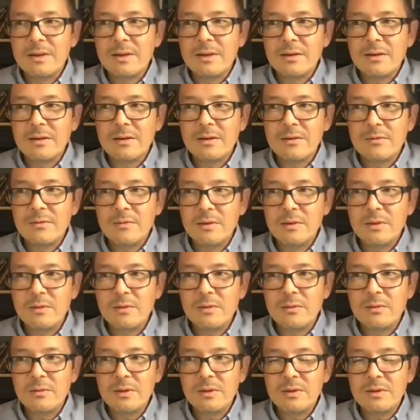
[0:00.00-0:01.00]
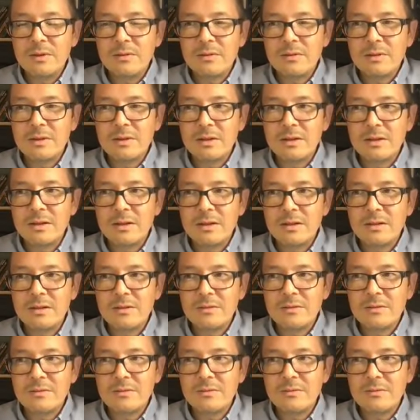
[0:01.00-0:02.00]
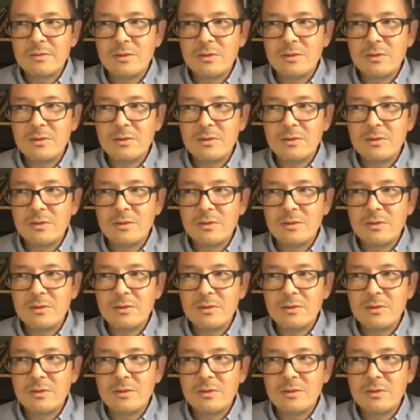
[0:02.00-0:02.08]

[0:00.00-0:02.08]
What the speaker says: That I feel that